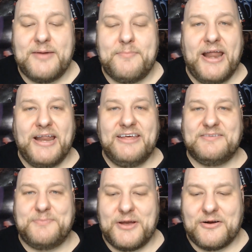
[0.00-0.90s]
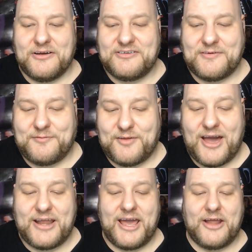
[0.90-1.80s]
Penny's beer isn't
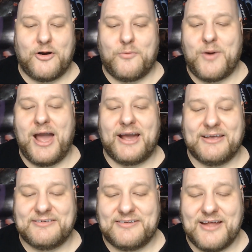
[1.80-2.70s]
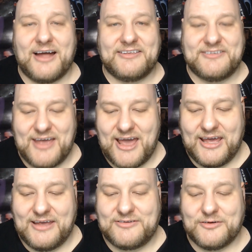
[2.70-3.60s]
flat, and her rack is not
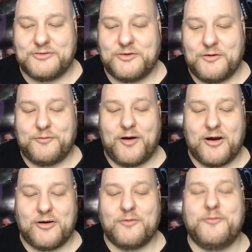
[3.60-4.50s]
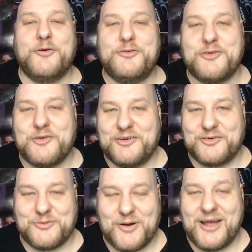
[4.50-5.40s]
saggy, so far her future is
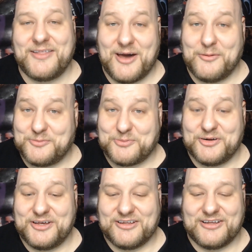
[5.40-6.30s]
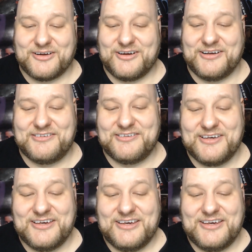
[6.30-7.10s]
great. That was pretty hilarious.